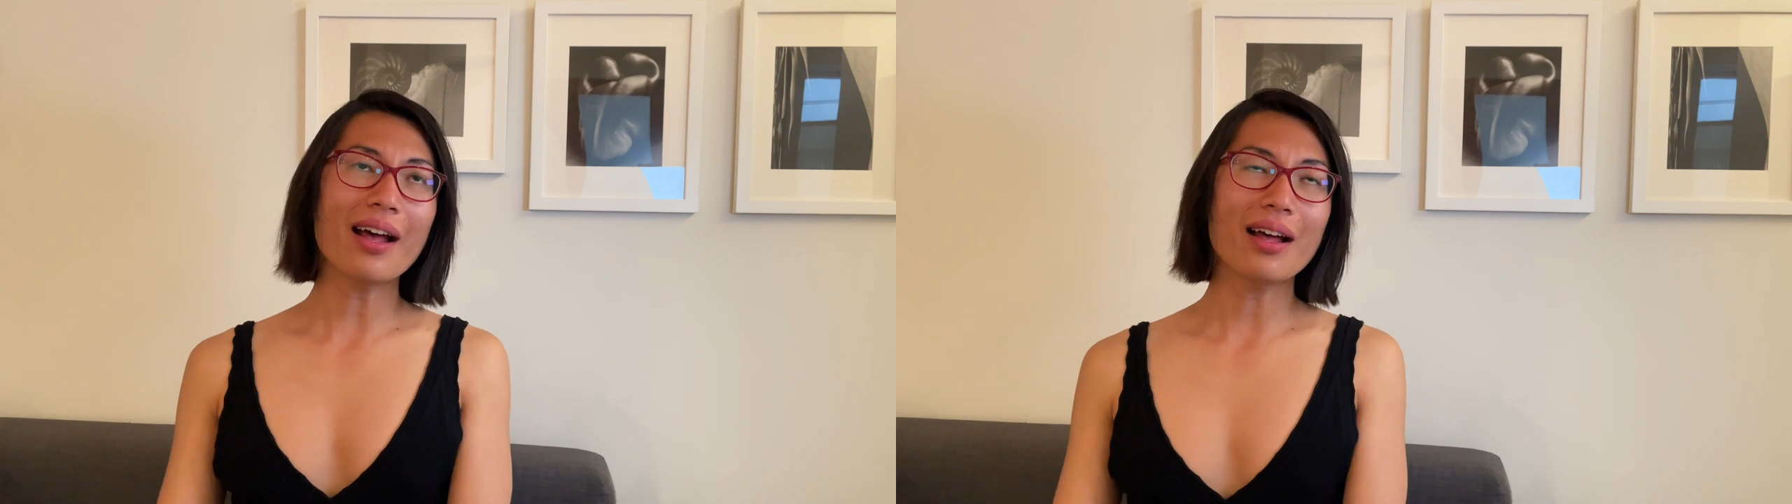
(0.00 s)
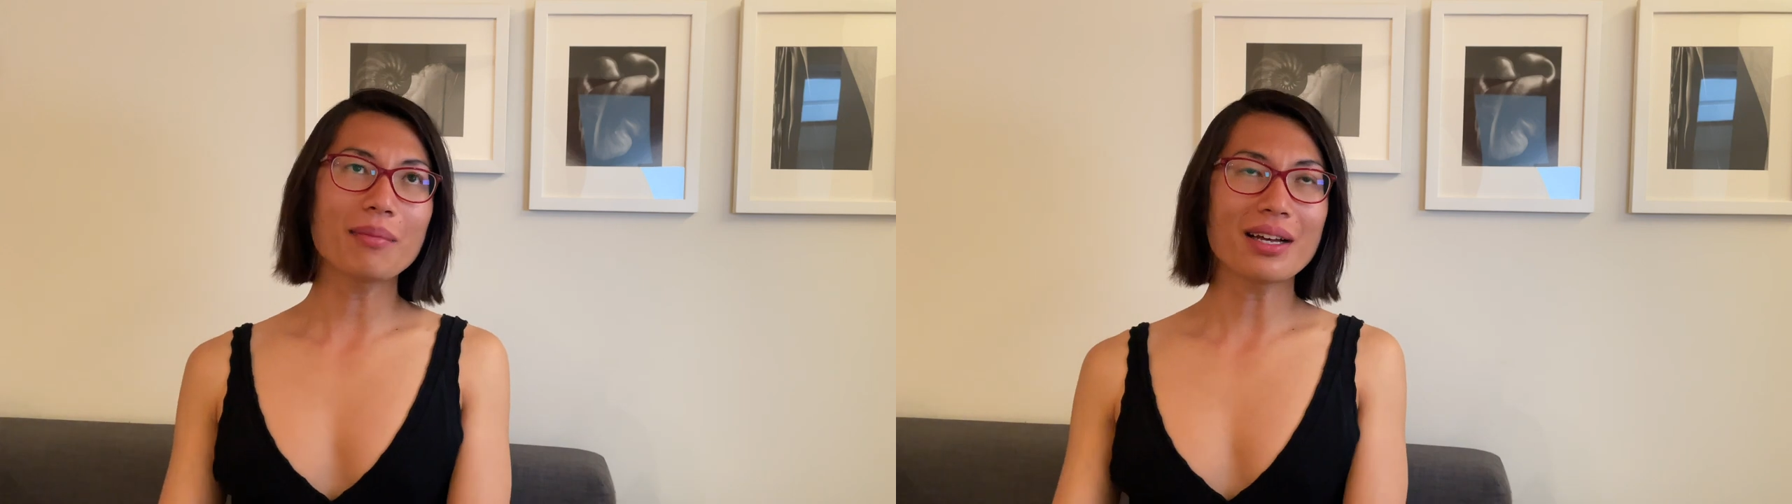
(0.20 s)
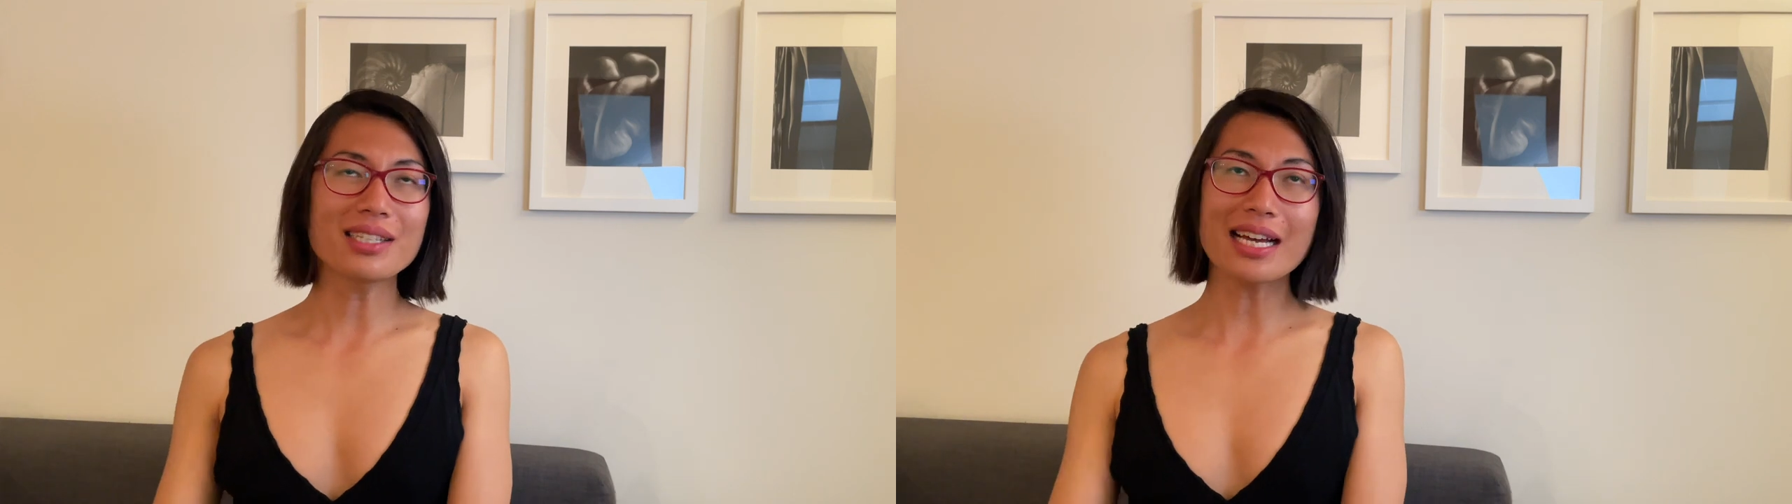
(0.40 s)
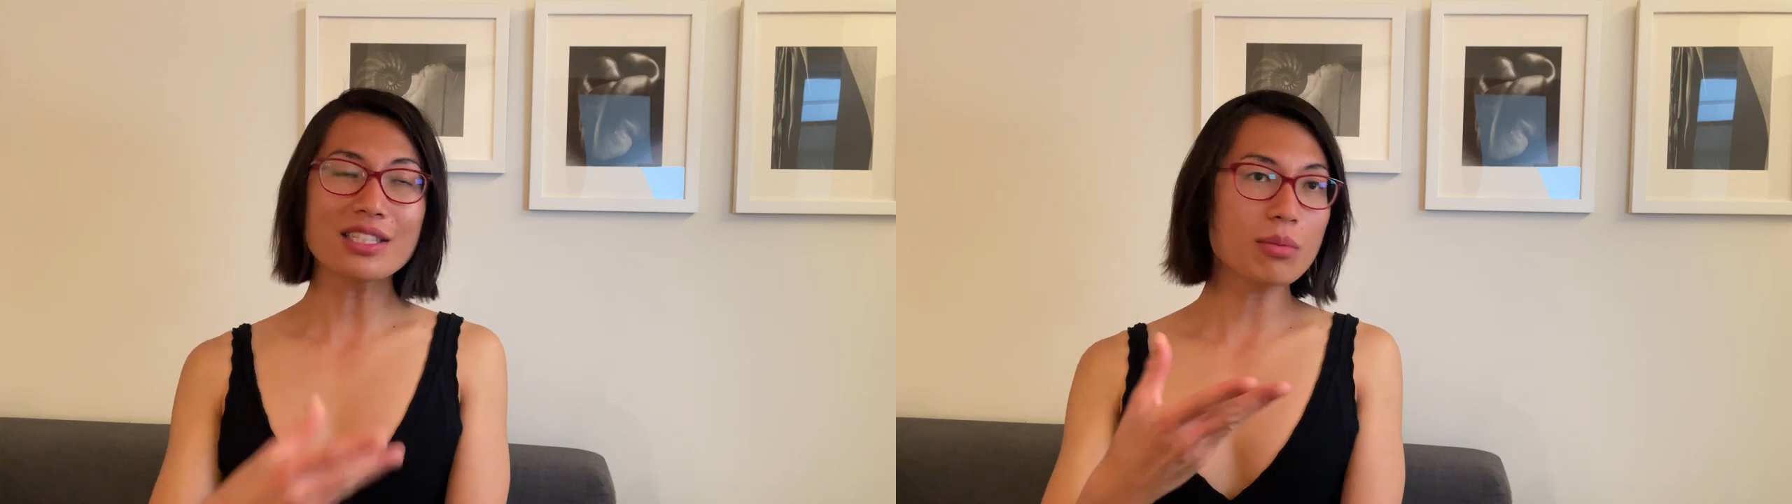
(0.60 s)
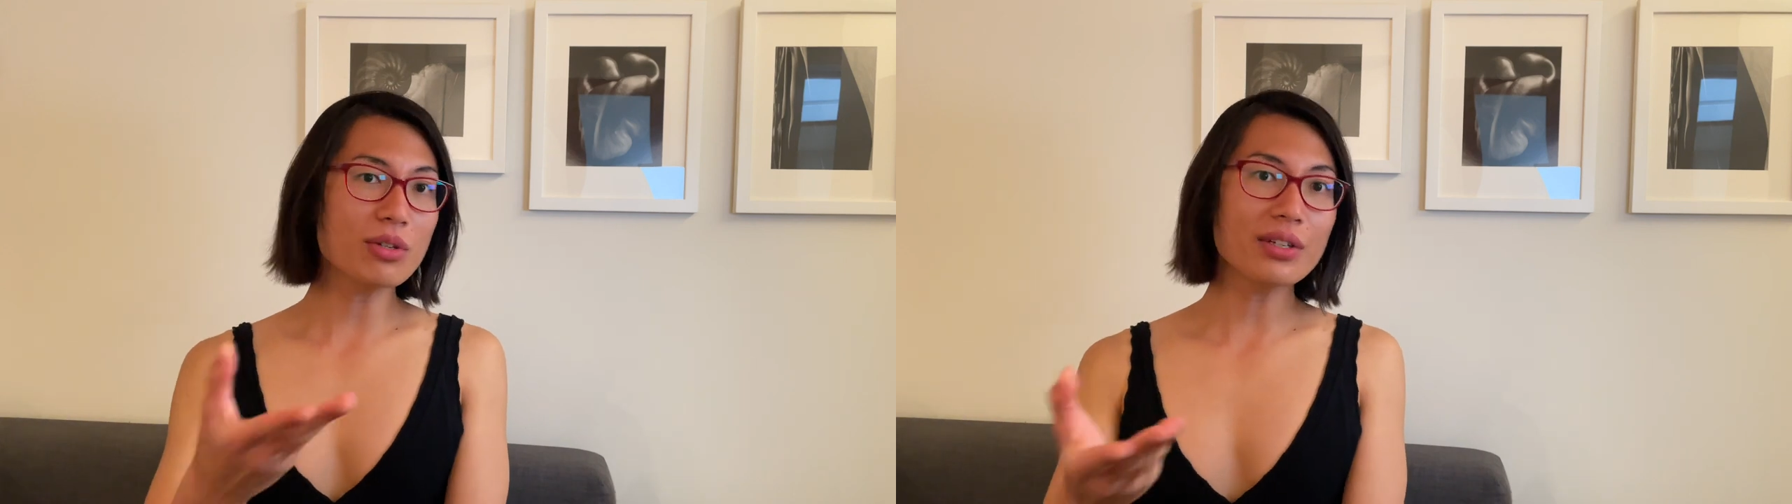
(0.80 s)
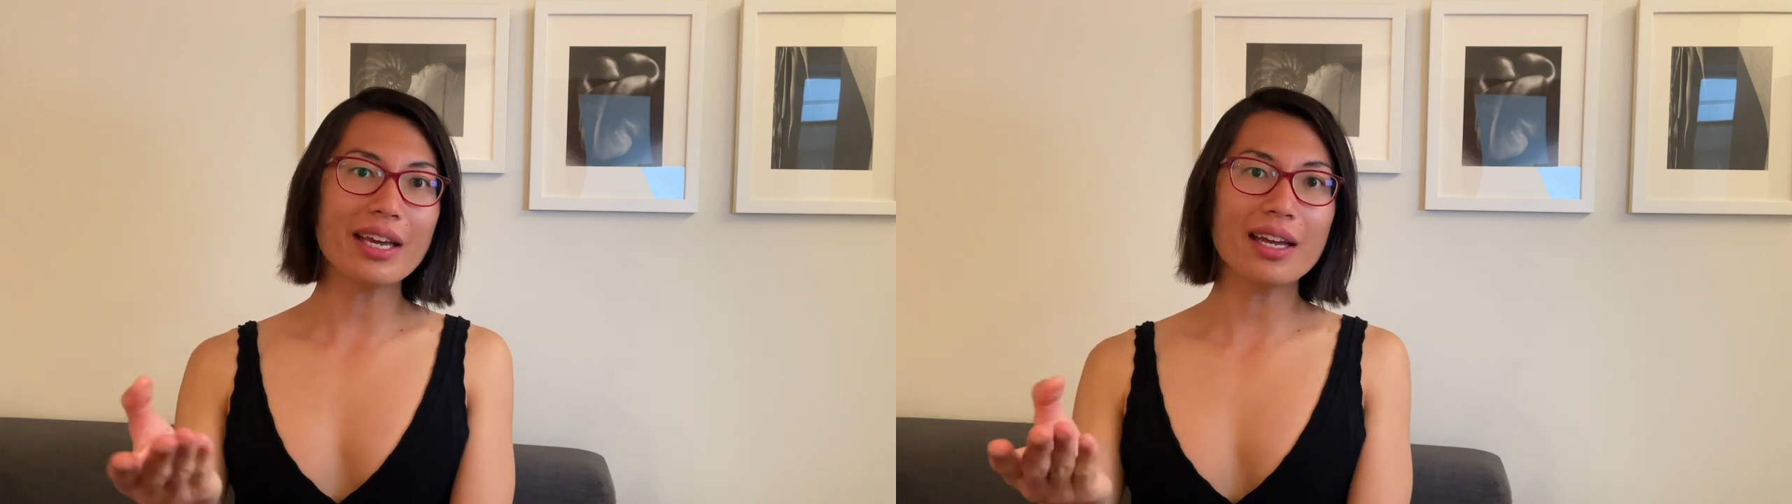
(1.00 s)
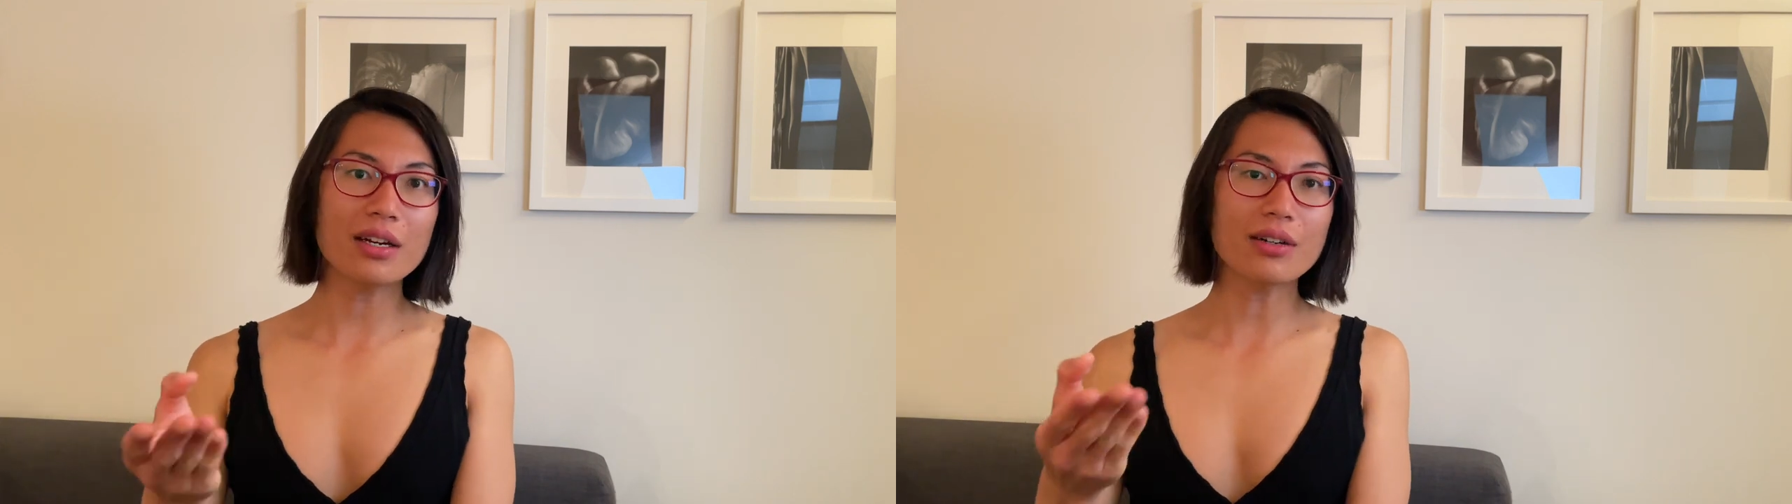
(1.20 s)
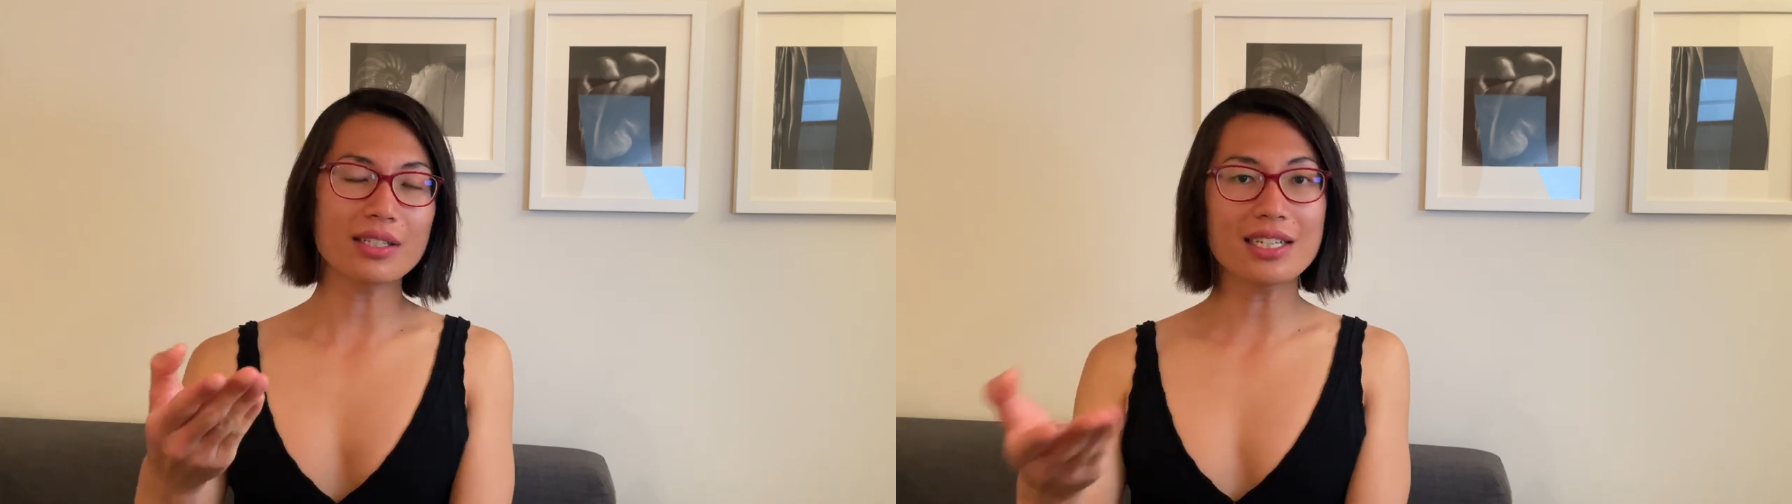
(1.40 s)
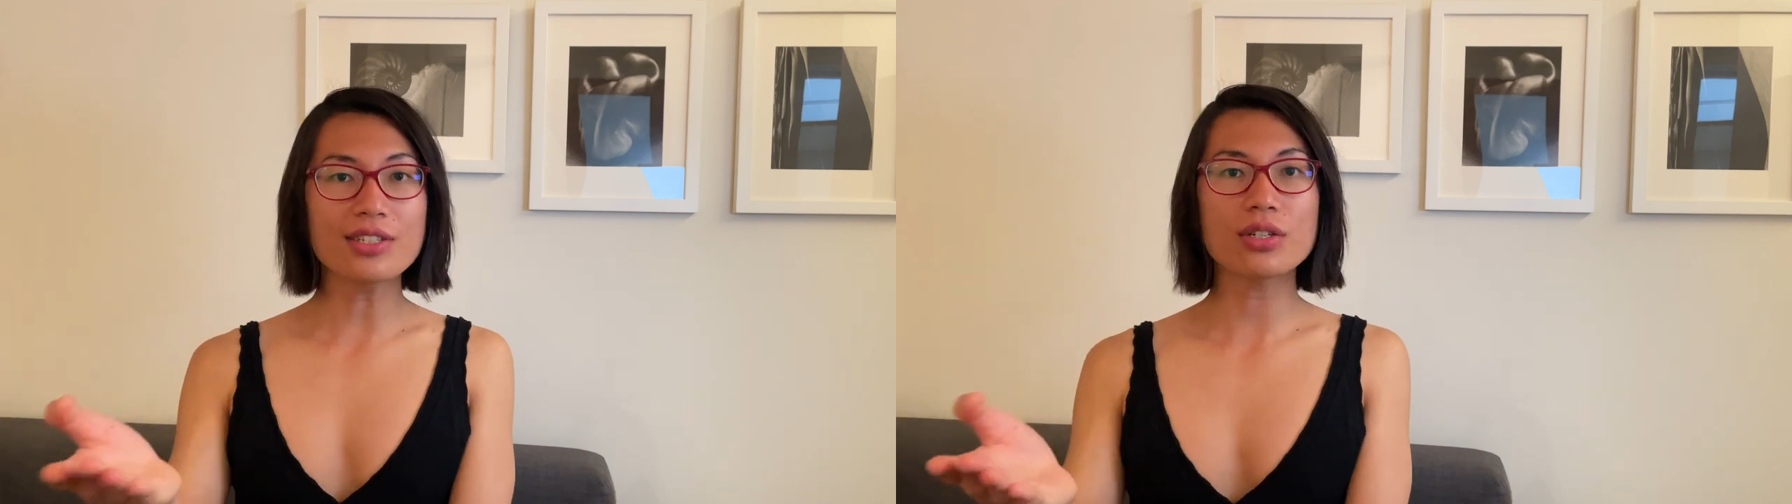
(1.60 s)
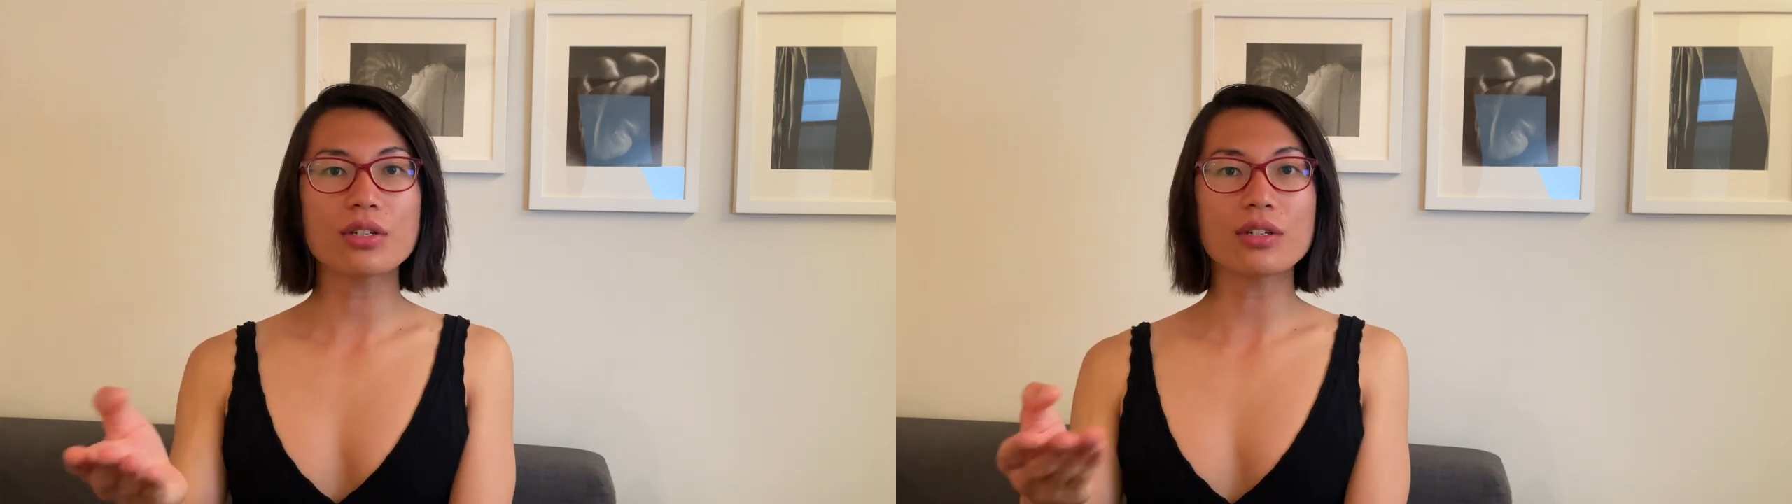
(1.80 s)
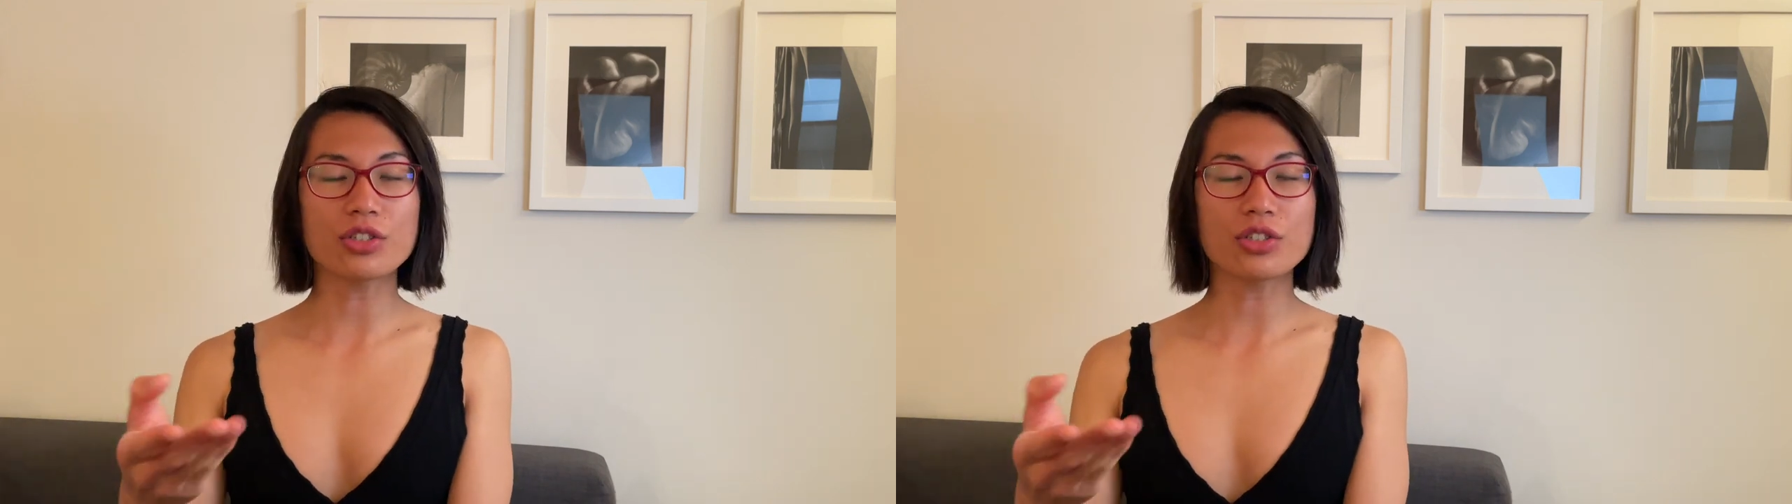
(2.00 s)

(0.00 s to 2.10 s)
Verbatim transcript: Um, a science communicator, a teacher,